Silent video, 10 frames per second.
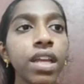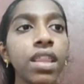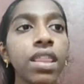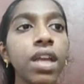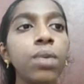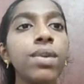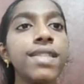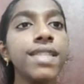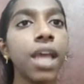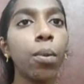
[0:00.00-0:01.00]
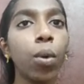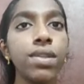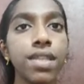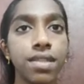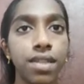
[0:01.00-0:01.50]
Then we'll see
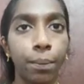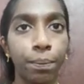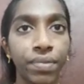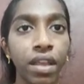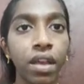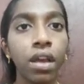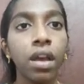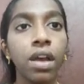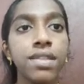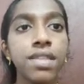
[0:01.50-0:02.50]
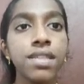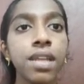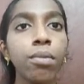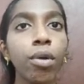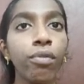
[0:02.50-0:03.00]
about system.
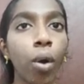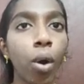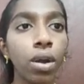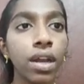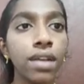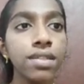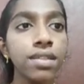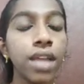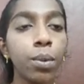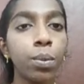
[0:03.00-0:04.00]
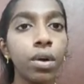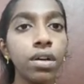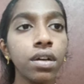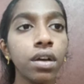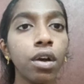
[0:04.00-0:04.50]
System of organs that
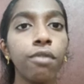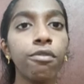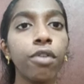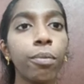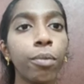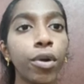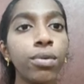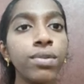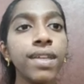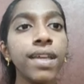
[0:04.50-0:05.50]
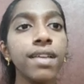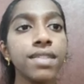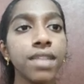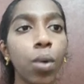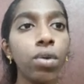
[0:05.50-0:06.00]
work for producing a
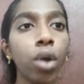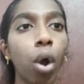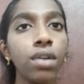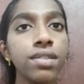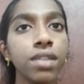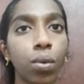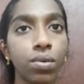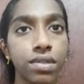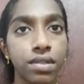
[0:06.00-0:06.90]
sound or sounds.